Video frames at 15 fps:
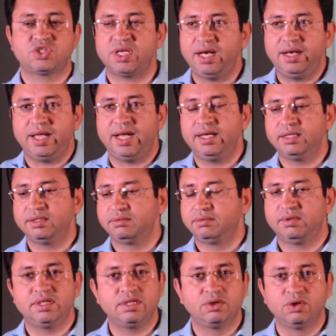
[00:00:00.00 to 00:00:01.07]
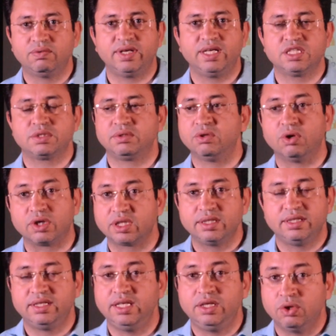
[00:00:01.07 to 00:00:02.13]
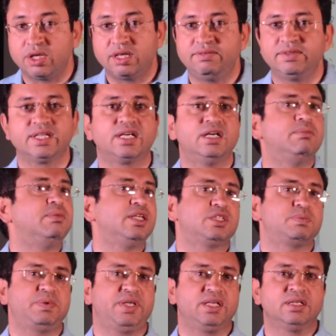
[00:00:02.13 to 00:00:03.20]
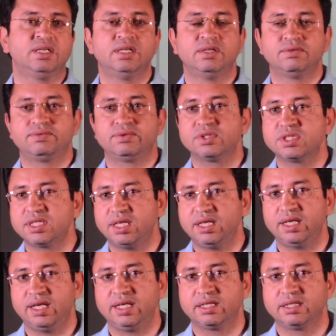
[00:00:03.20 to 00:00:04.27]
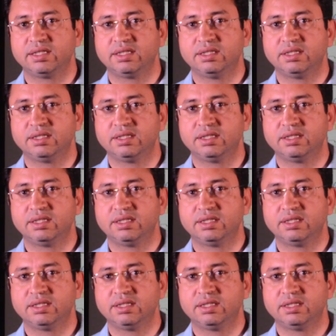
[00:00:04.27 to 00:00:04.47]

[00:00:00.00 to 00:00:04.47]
Sunlight, no one is, not even the government is paying for the sunlight.